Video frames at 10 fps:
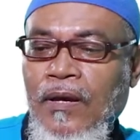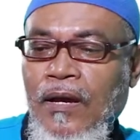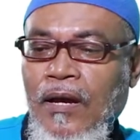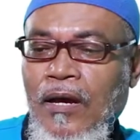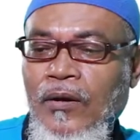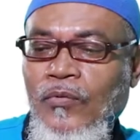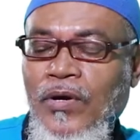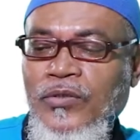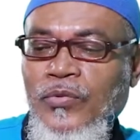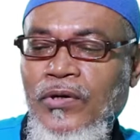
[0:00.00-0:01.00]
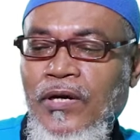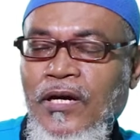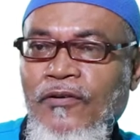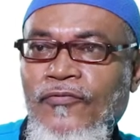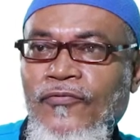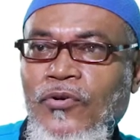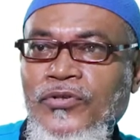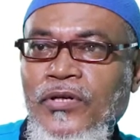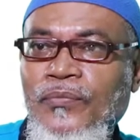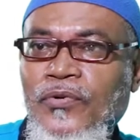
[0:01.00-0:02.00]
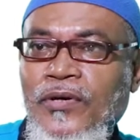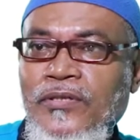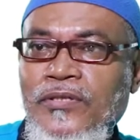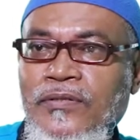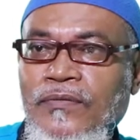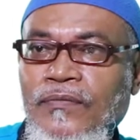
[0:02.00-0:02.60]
and what we have floating points.